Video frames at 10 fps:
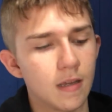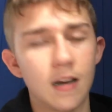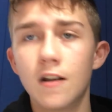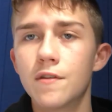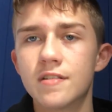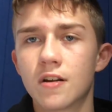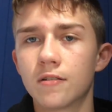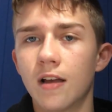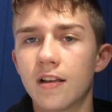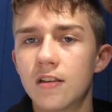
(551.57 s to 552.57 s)
And I know these
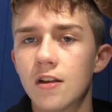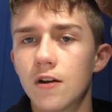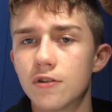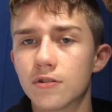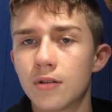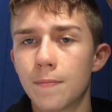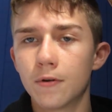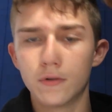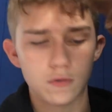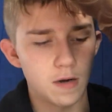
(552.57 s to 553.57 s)
aren't like, your
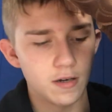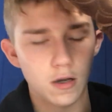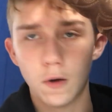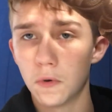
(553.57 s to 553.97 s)
typical square toe